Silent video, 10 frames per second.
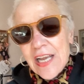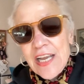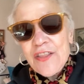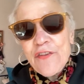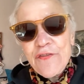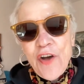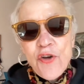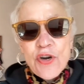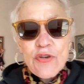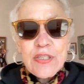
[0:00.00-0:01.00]
In the
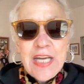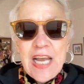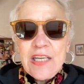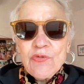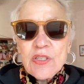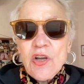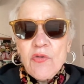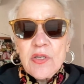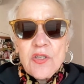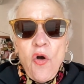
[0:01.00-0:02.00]
photos, Nanny was
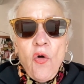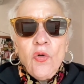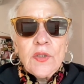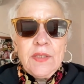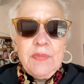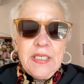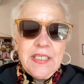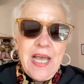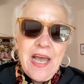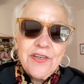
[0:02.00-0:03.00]
always holding me
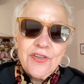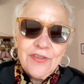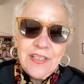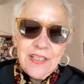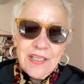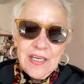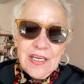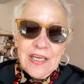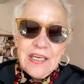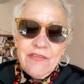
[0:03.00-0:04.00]
tenderly.
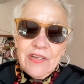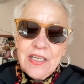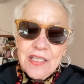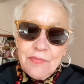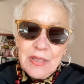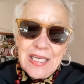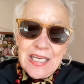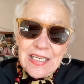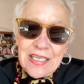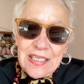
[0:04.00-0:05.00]
Even in the
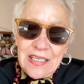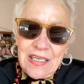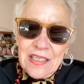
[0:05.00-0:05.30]
beginning,